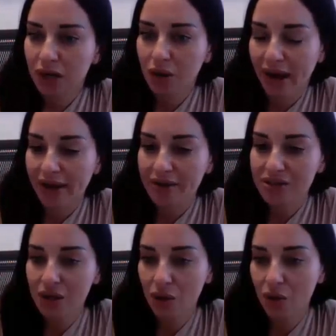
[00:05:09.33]
Okay,
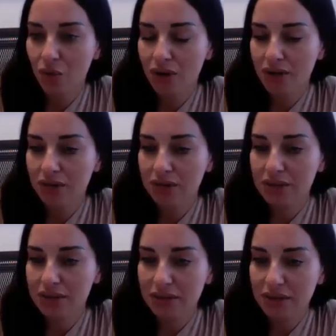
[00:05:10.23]
so
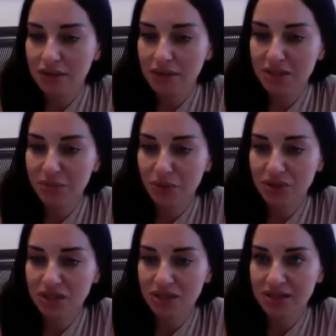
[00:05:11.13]
this
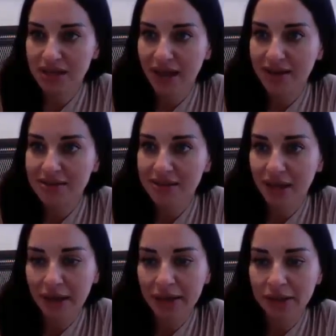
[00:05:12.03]
person's
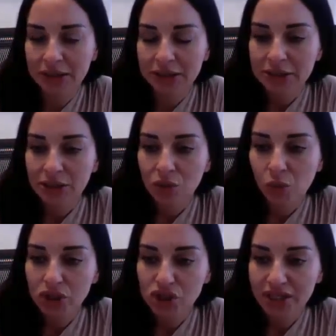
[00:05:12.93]
asking,
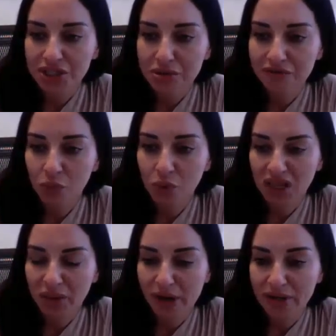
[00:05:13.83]
what should I do if one of
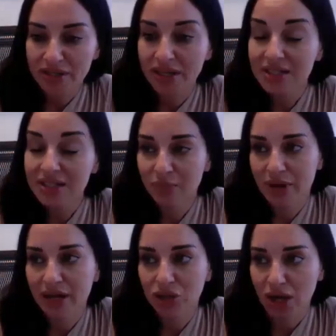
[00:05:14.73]
the parents isn't
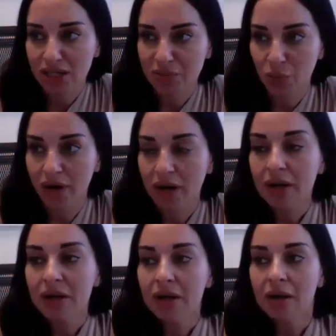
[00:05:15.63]
paying child support?
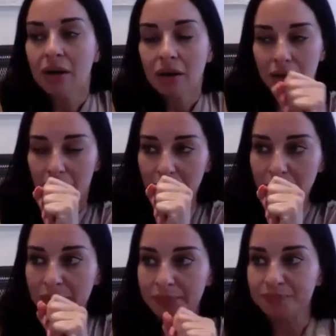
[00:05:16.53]

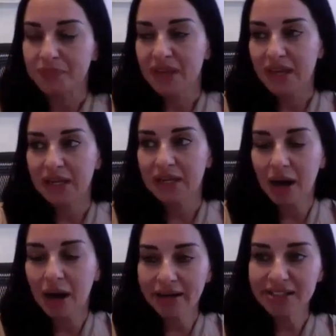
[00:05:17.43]
It
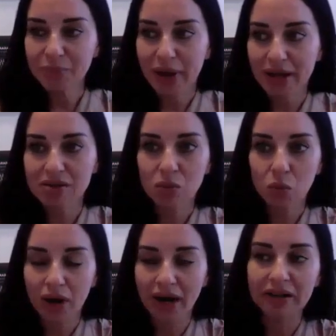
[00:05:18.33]
kind of depends on
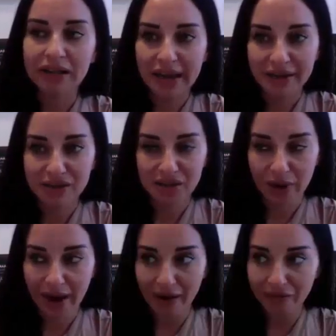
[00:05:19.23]
what kind of case you
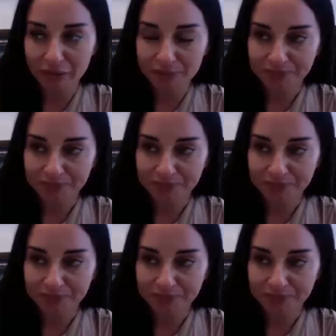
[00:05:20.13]
have.